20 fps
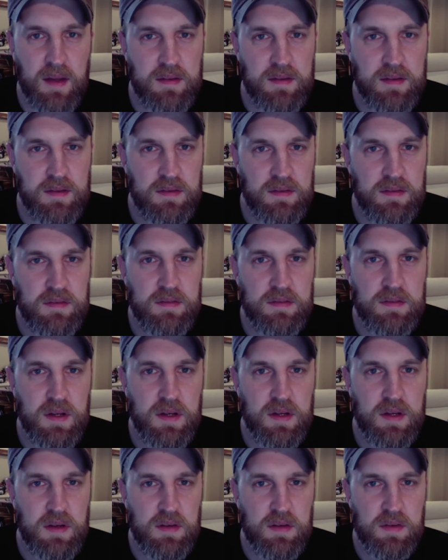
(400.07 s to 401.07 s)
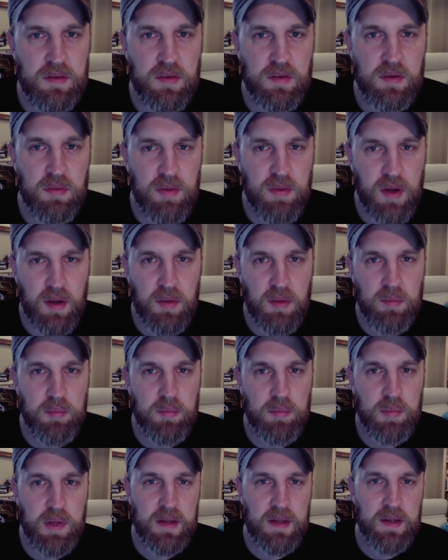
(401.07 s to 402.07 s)
that sort of
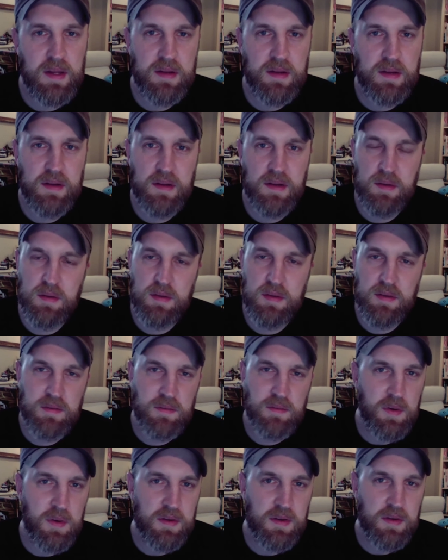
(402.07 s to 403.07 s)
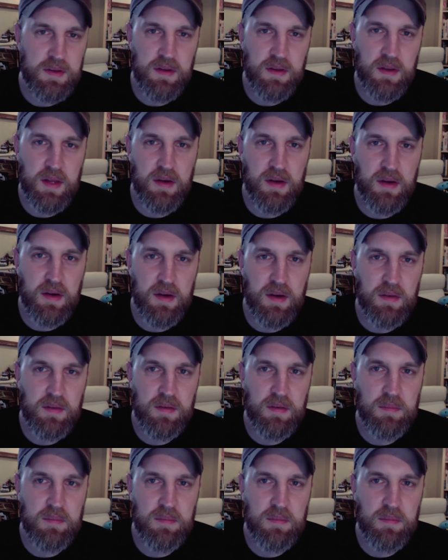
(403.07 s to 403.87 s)
realm. And then wasn't until like